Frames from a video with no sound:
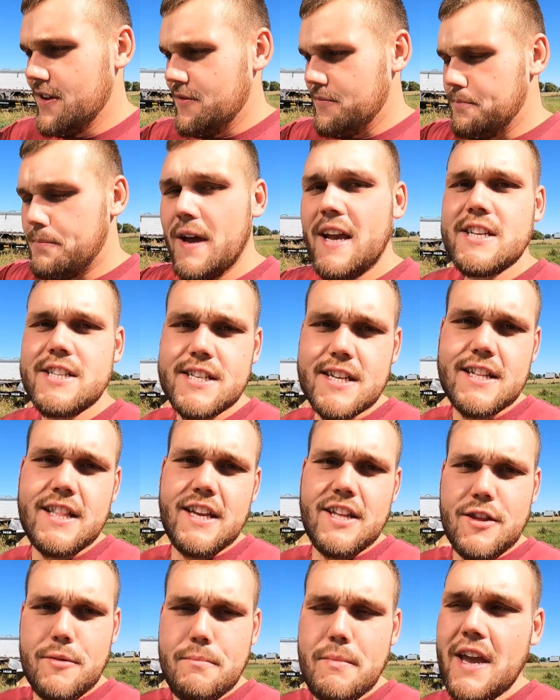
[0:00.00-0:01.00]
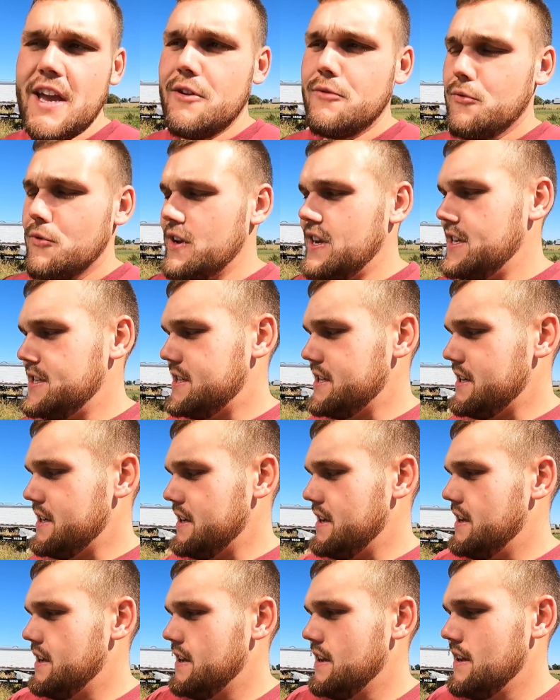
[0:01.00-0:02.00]
basically the main
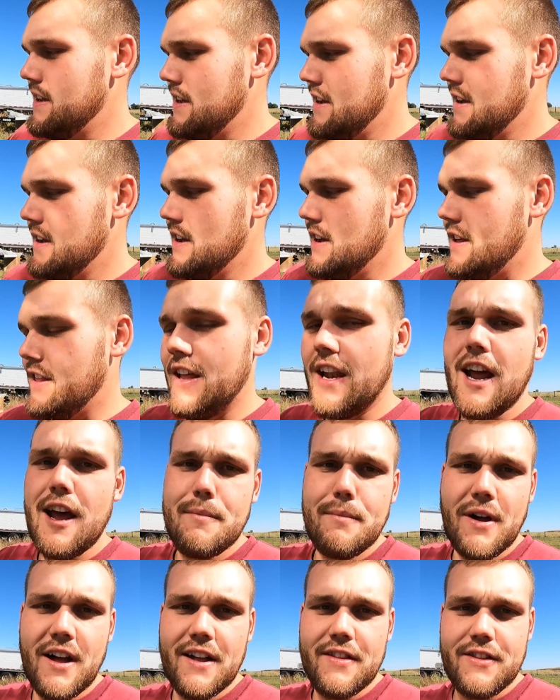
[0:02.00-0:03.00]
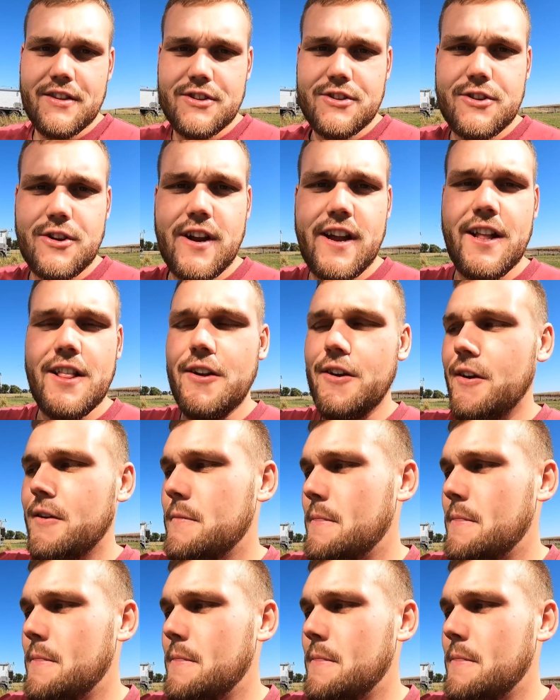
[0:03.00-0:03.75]
reason that I bought this trailer.